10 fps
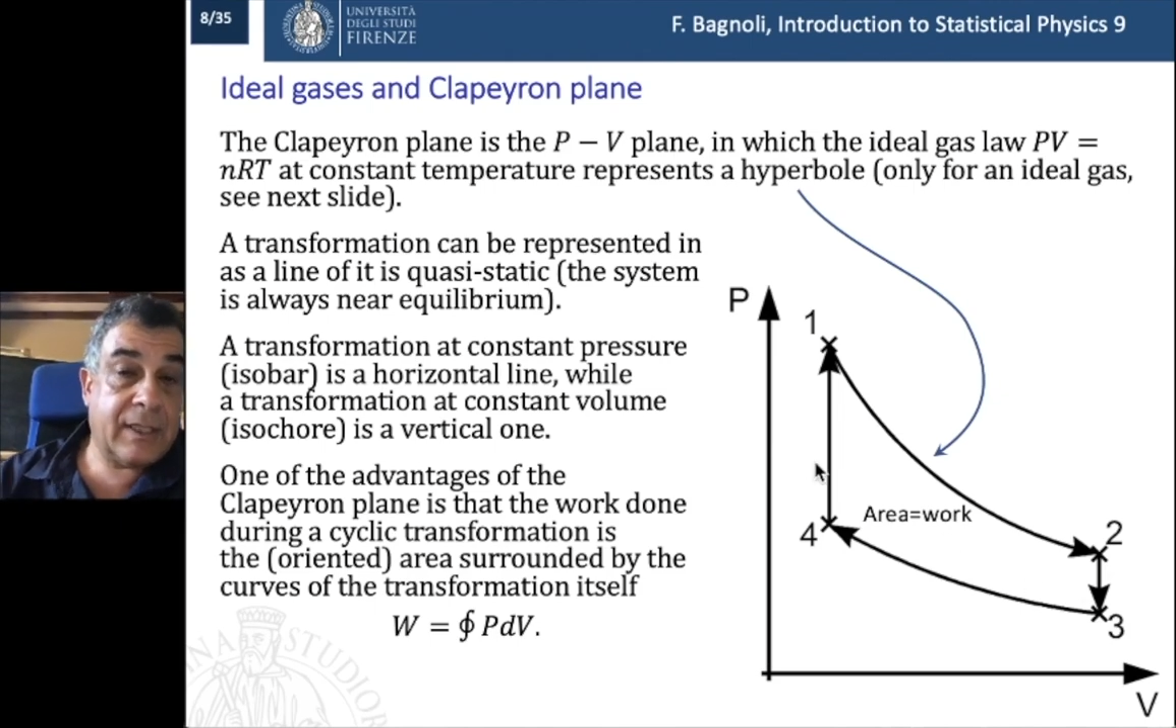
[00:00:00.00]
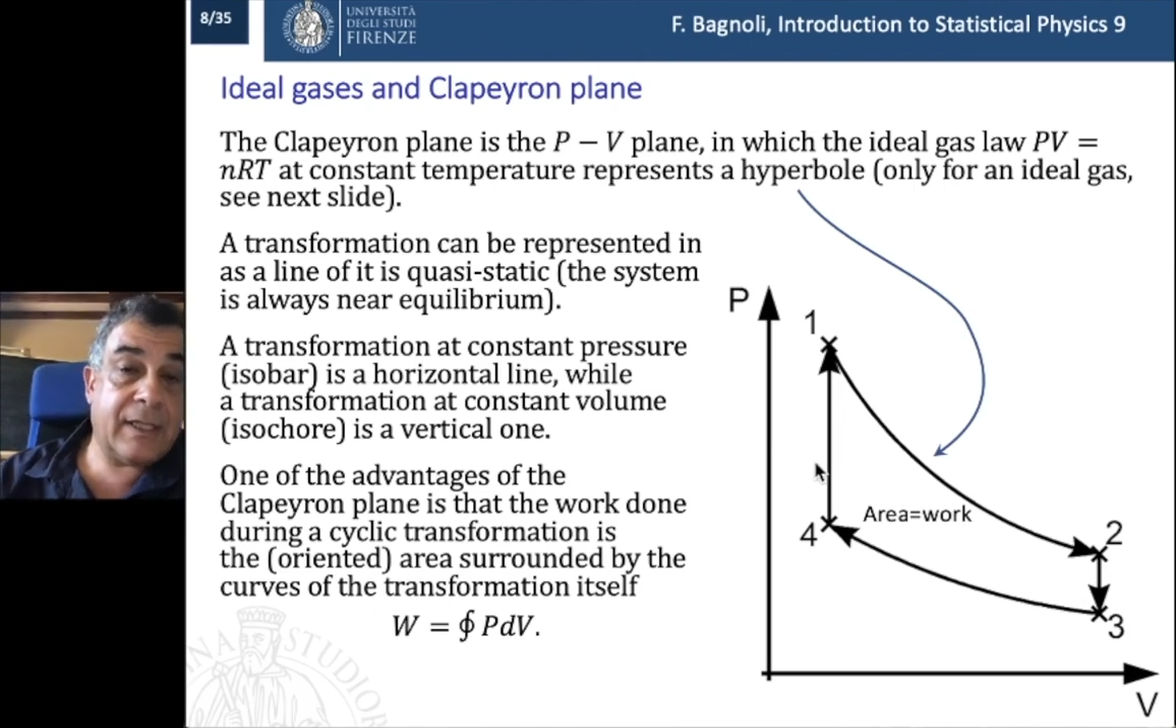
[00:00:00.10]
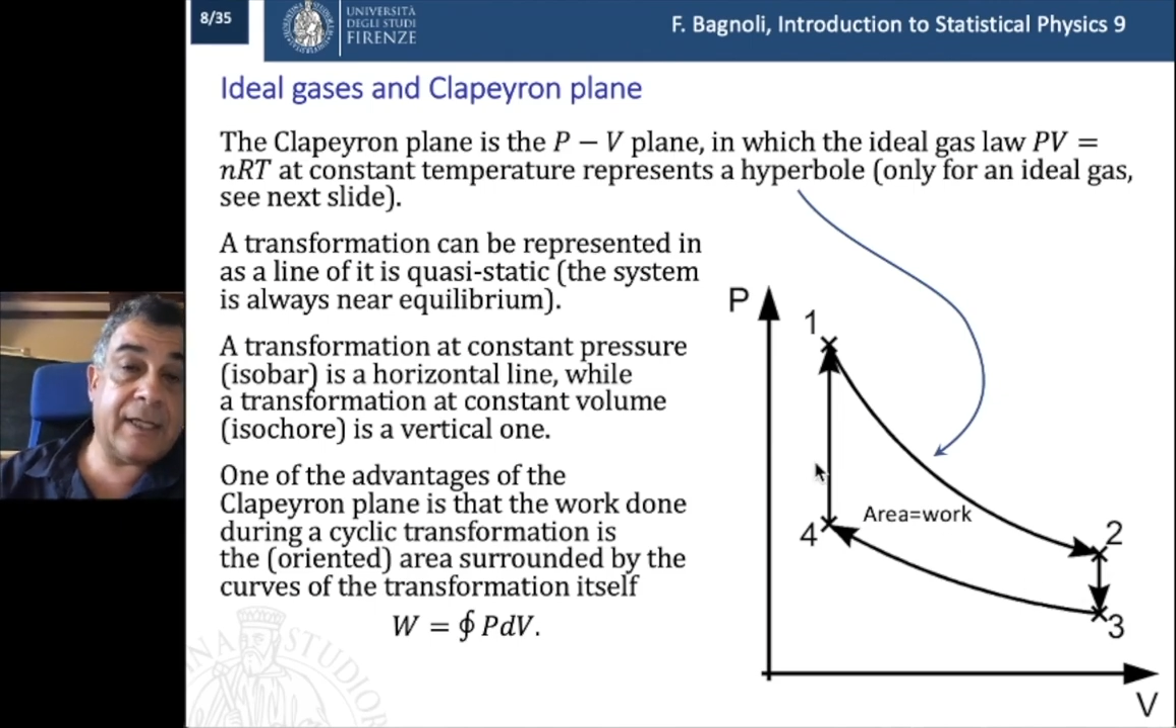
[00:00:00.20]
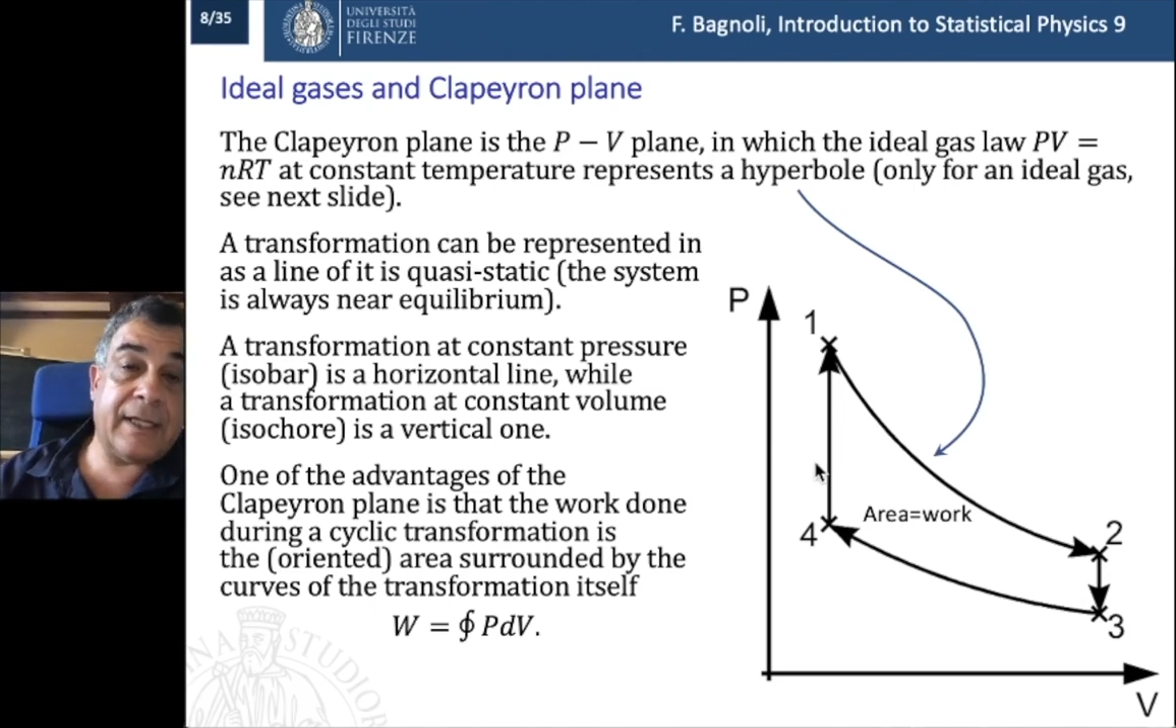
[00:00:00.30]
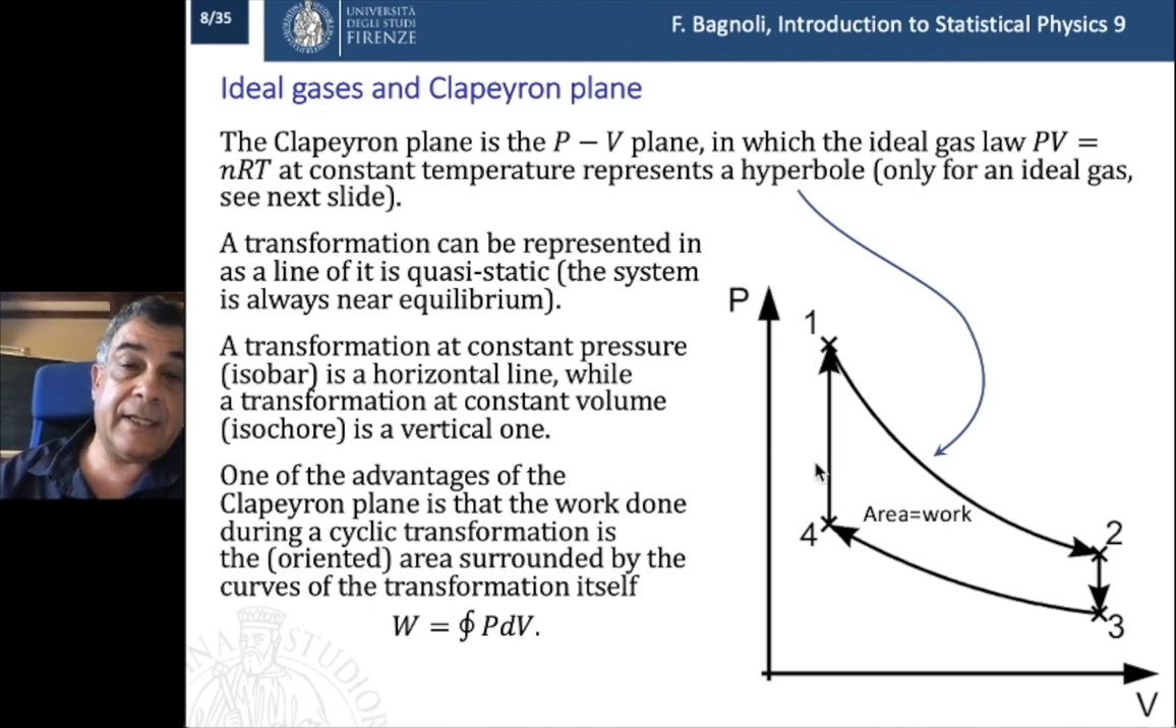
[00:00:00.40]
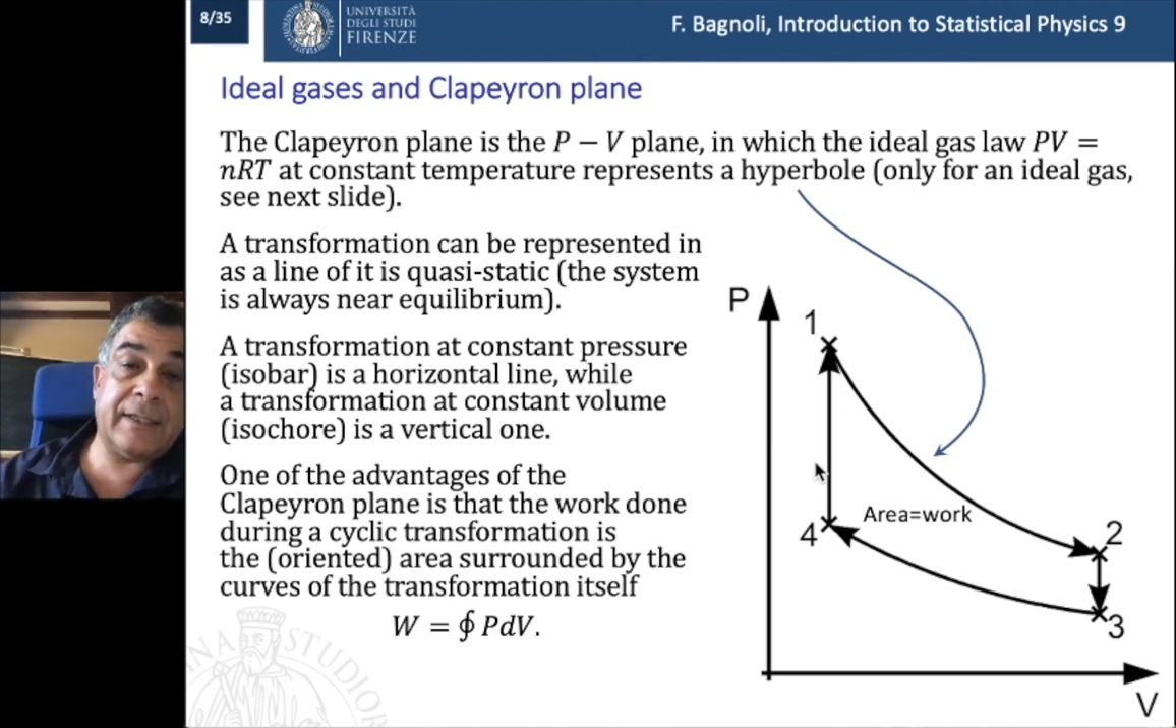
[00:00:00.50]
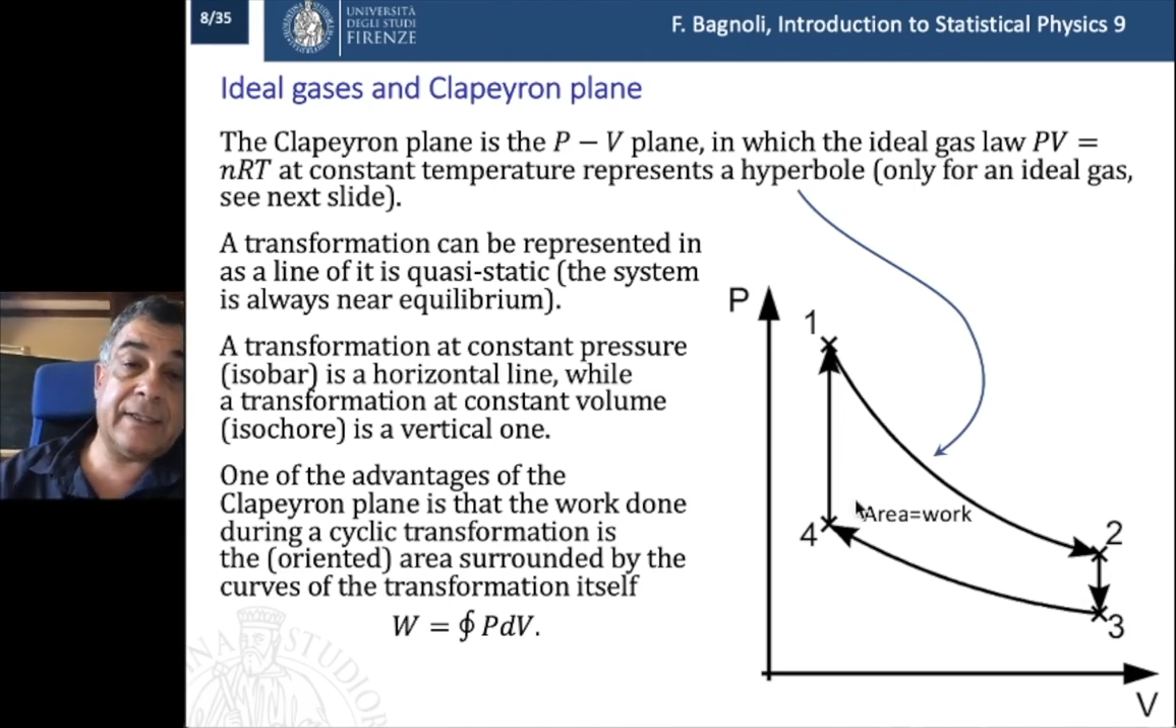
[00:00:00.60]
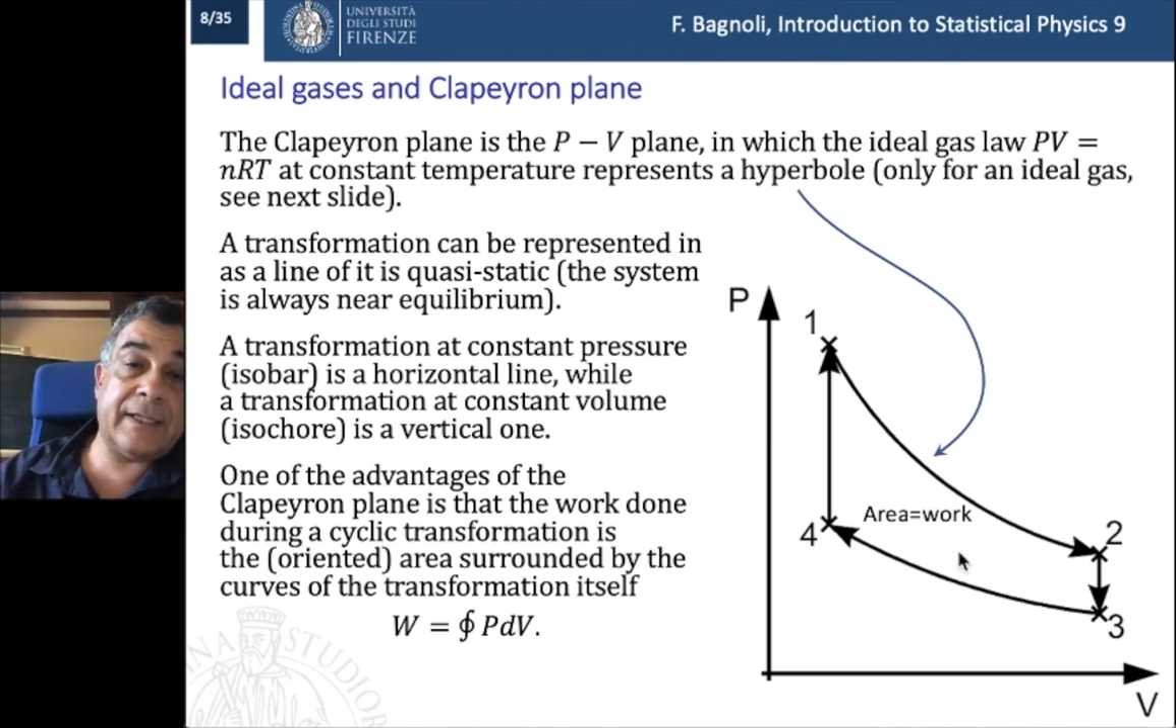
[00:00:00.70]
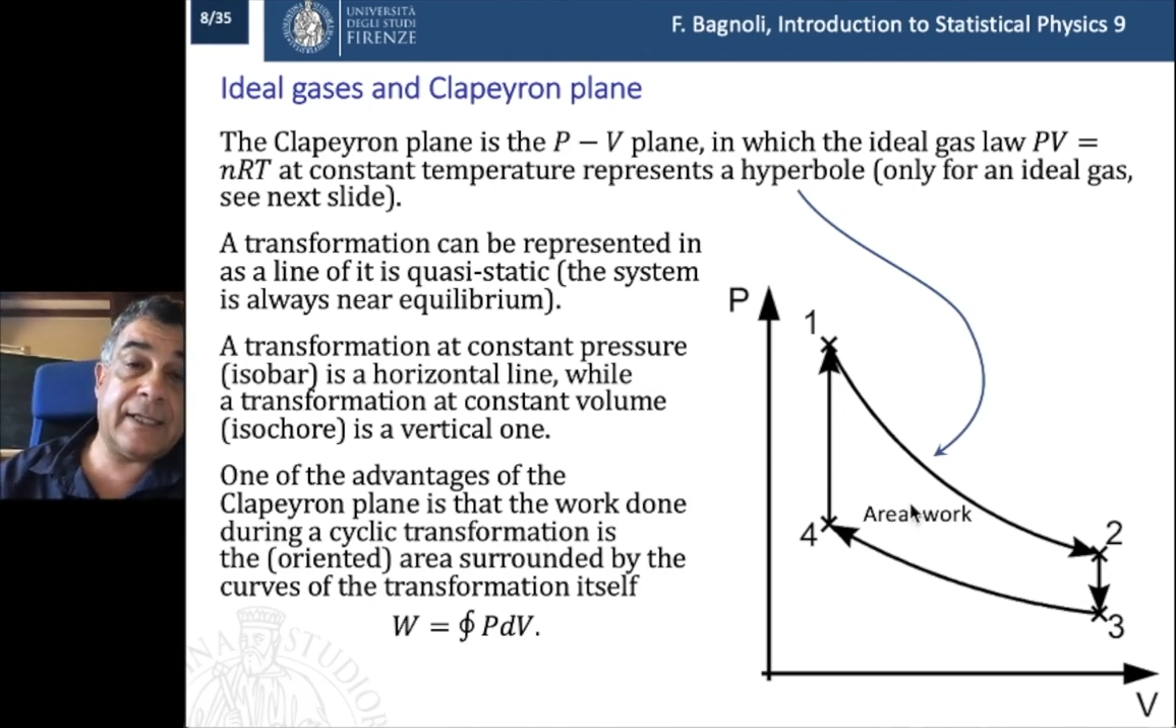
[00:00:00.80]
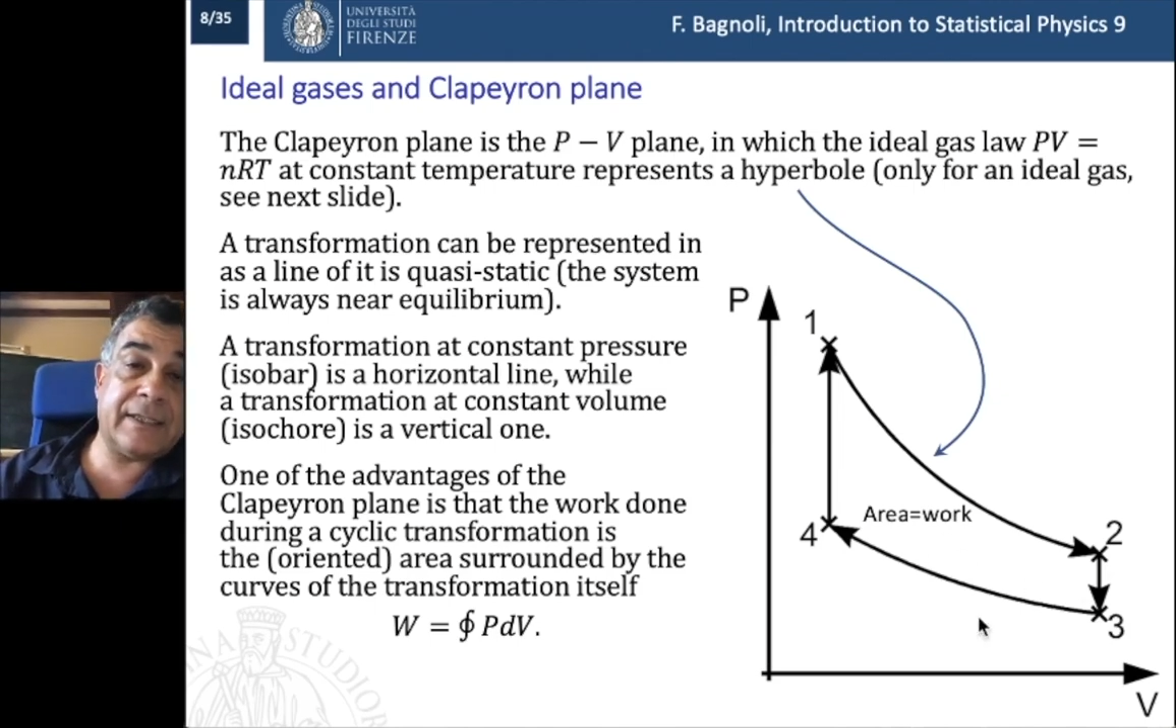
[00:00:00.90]
and
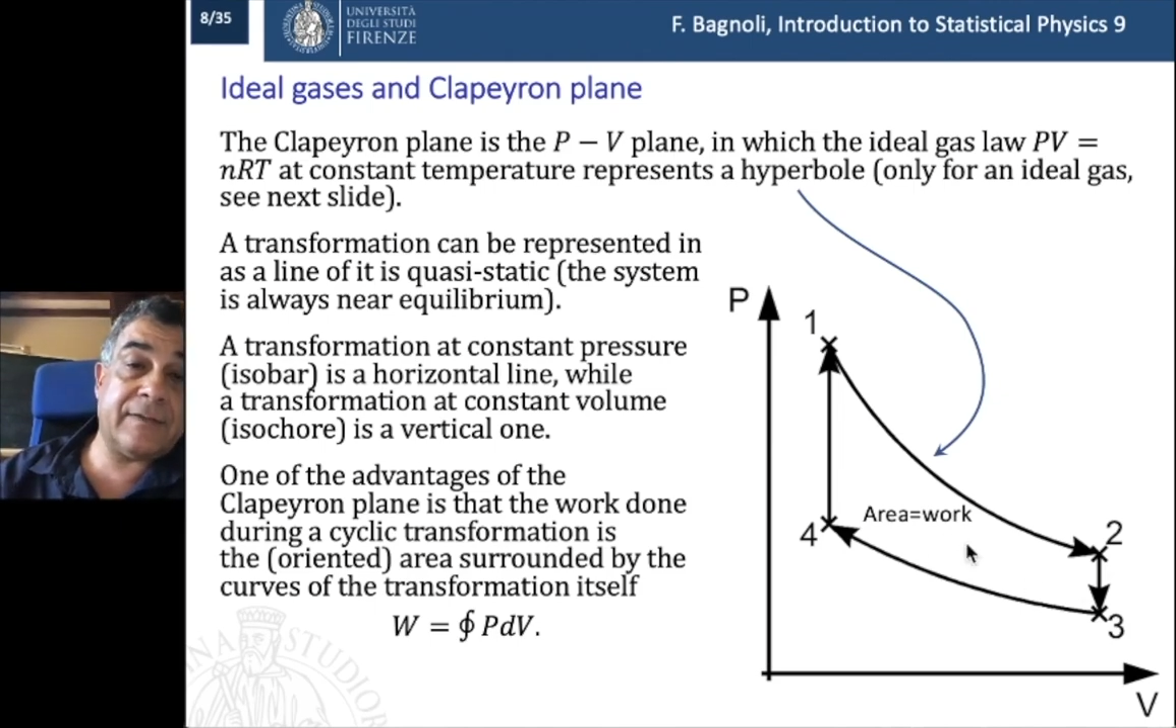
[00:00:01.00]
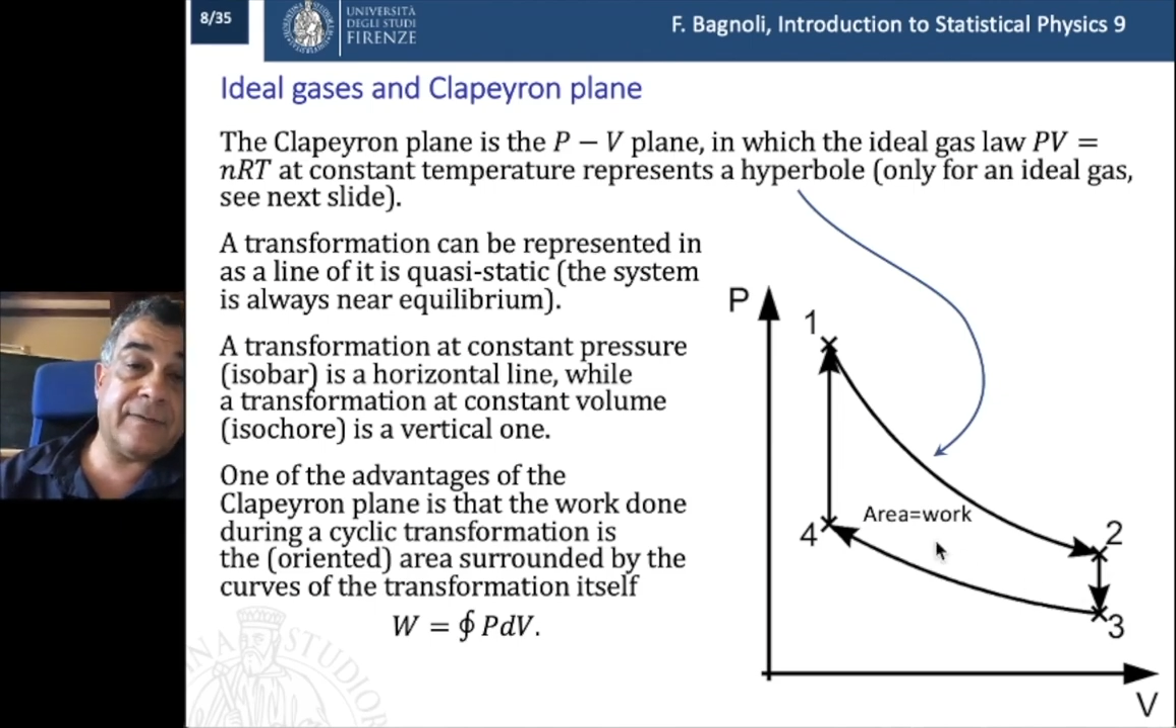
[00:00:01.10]
negative